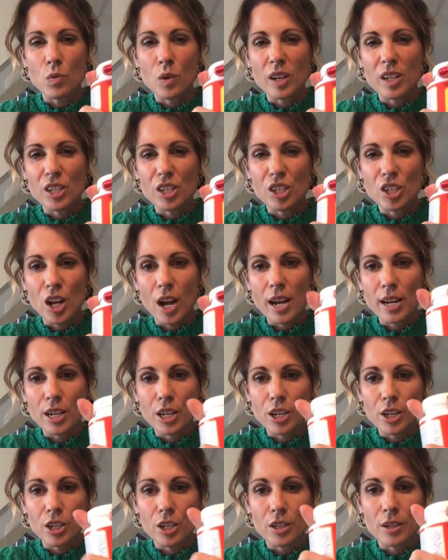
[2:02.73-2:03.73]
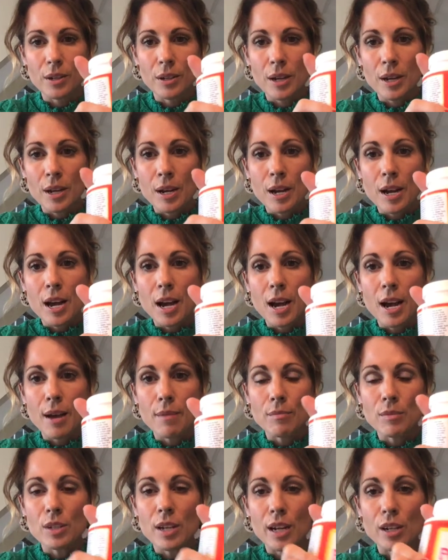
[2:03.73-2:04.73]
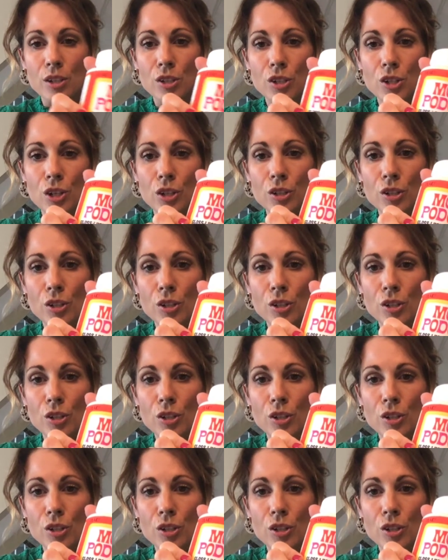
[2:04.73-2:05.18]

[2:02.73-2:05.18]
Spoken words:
wanted a shinier texture.